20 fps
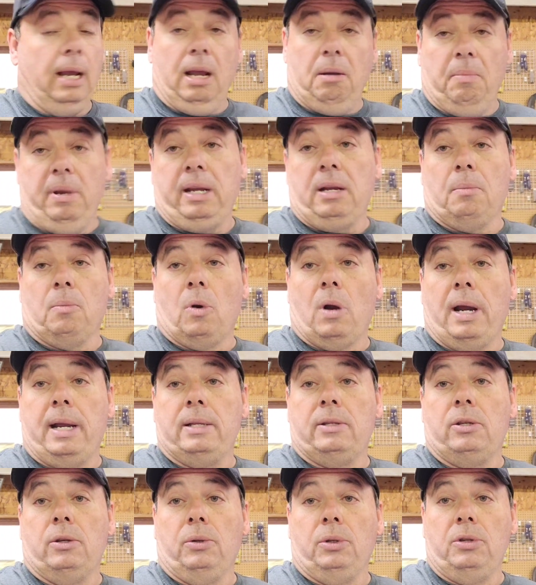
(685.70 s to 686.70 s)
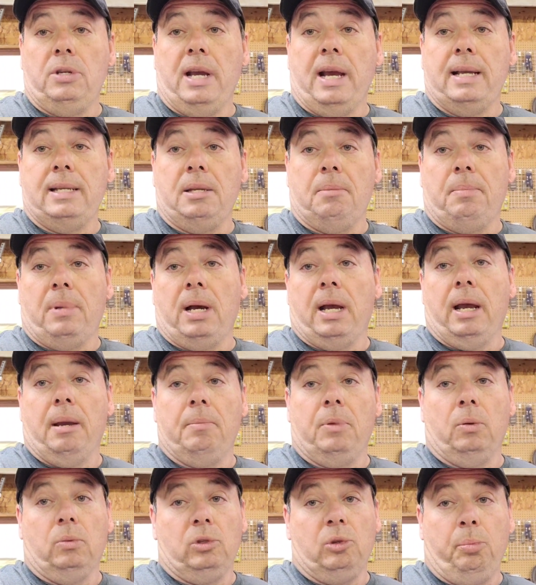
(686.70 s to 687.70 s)
and make them right, so you guys that buy
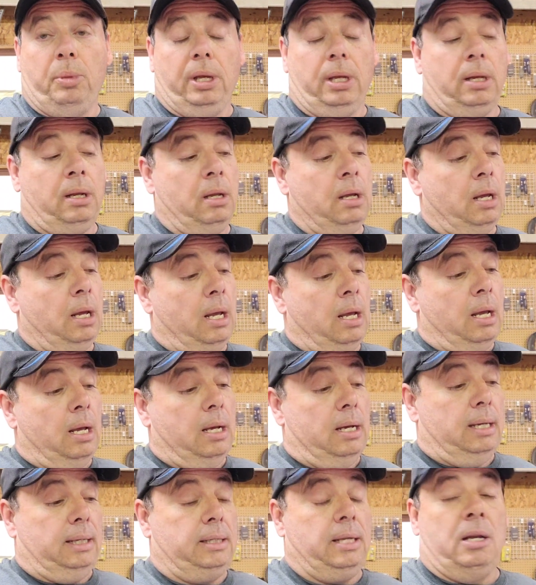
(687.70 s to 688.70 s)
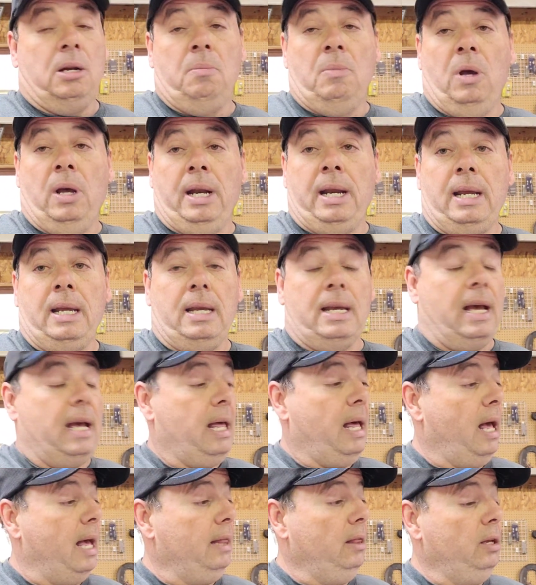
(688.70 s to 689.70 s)
them don't spend a ton of money.
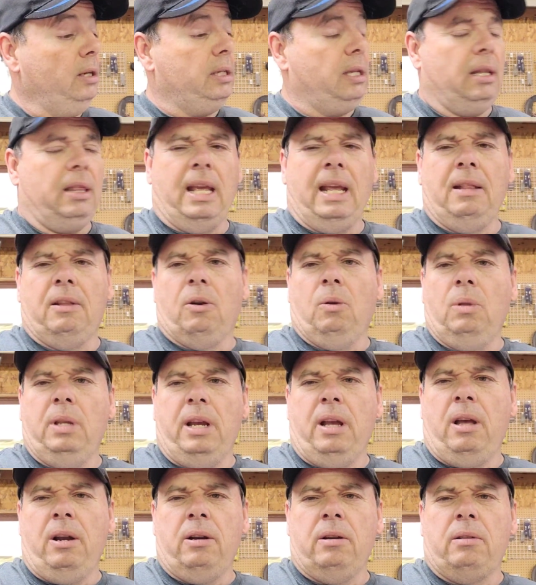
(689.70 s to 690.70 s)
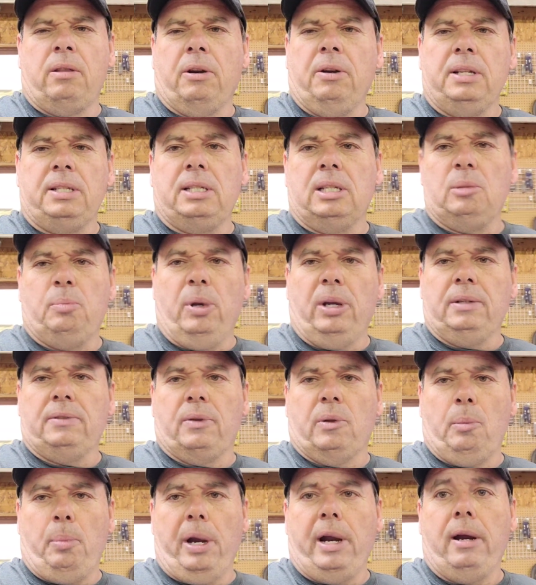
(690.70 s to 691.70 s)
Yeah, I looked at the thing, they're only 136
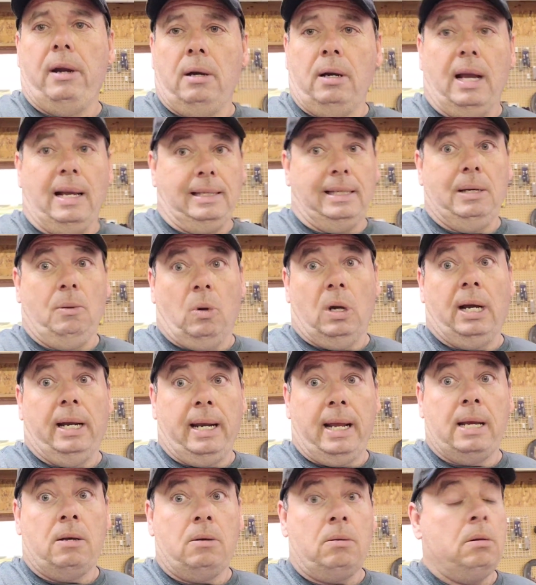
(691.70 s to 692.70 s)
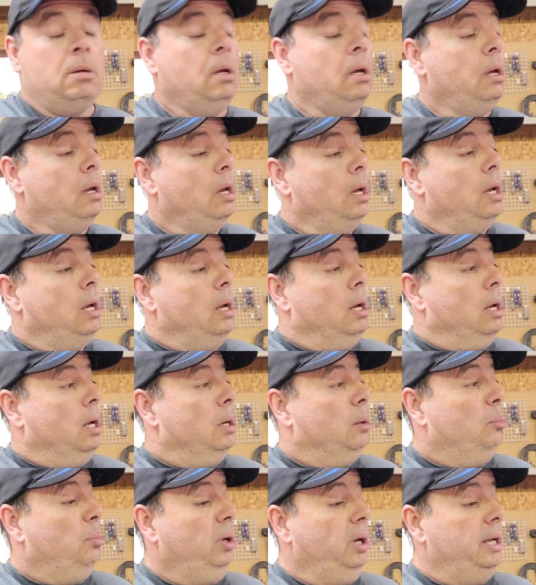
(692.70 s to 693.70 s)
bucks for the pair. I see why now.
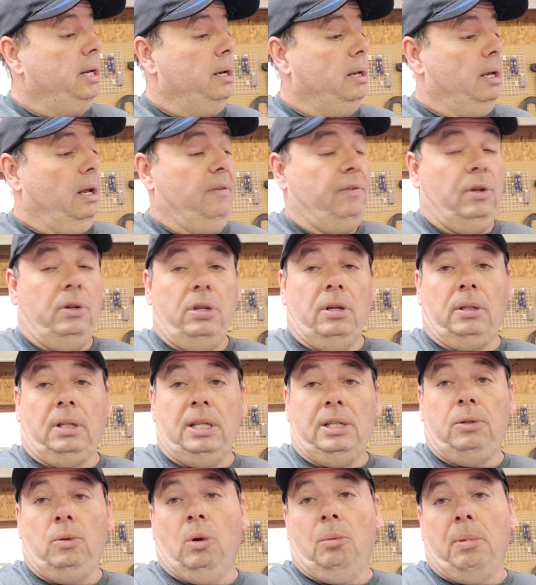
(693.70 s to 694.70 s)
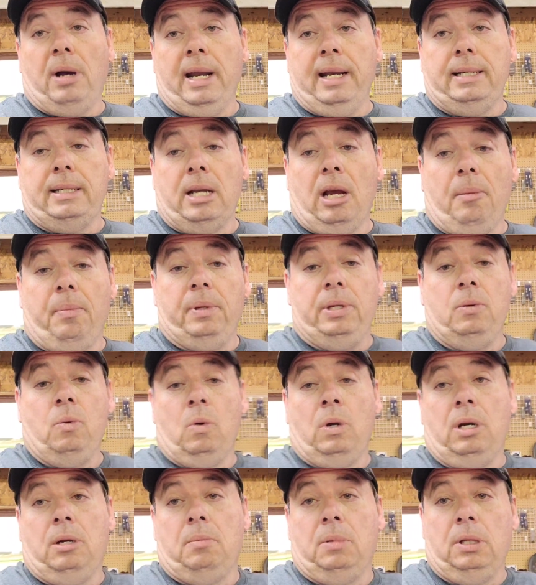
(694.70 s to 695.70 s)
But if you took these to a body shop and you
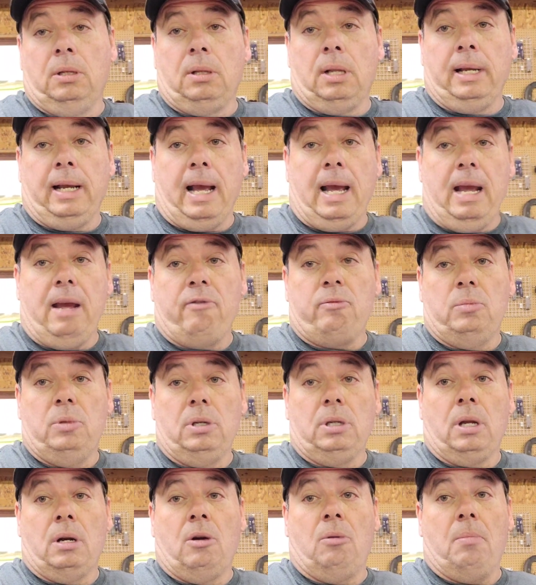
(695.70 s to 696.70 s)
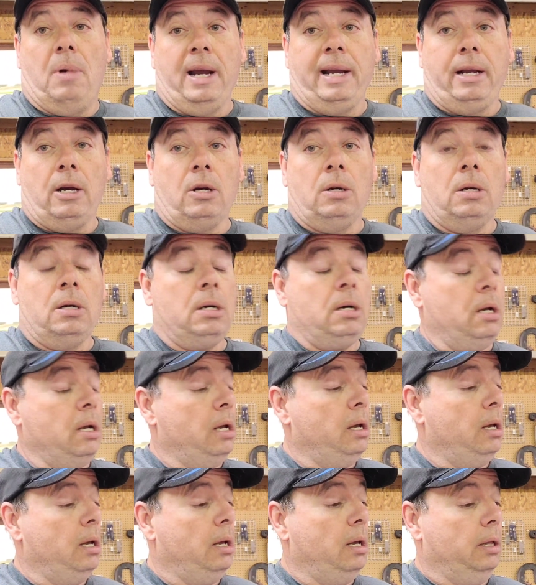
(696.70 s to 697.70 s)
wanted them to look like I have them looking on my car,
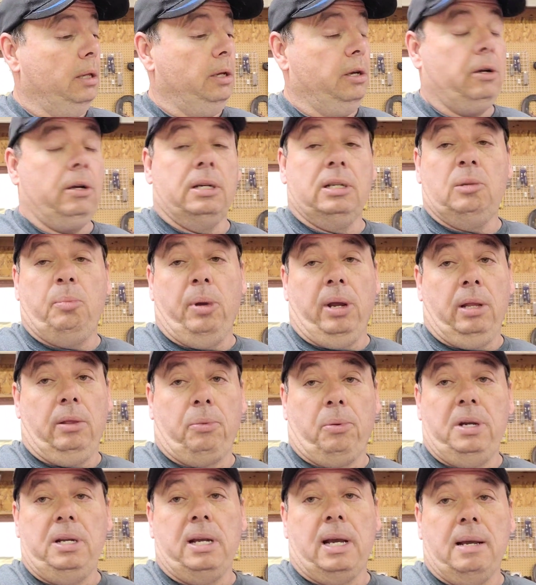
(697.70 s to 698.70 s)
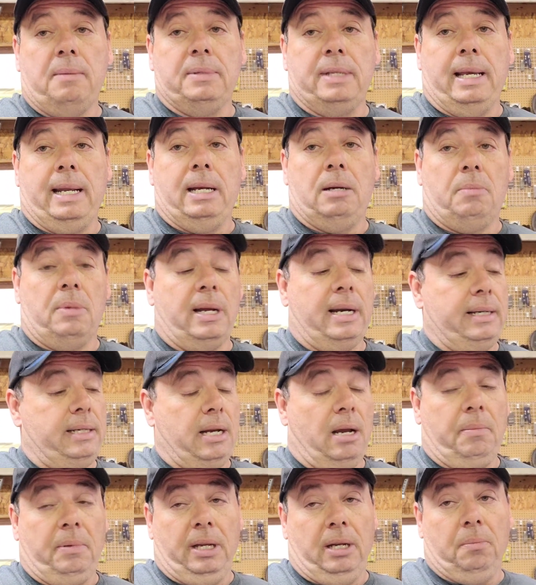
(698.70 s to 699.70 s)
you're going to spend 3 times that at a body
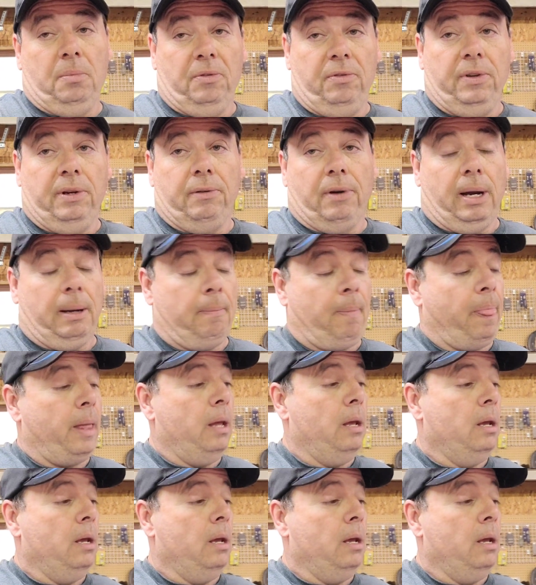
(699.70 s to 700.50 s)
shop getting them to fit right.